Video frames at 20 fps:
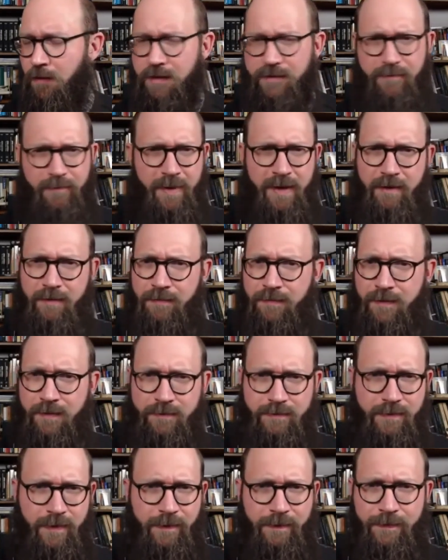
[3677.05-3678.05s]
oh even better,
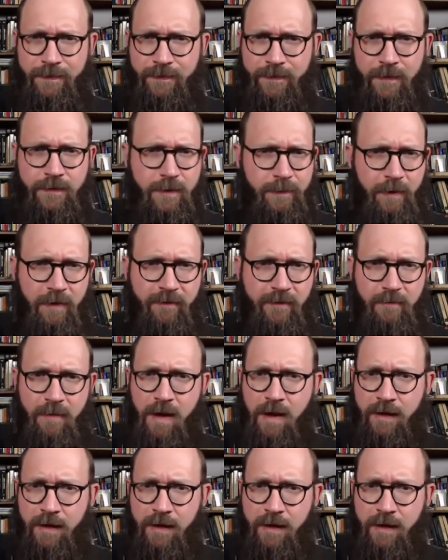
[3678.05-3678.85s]
the the Thunder Perfect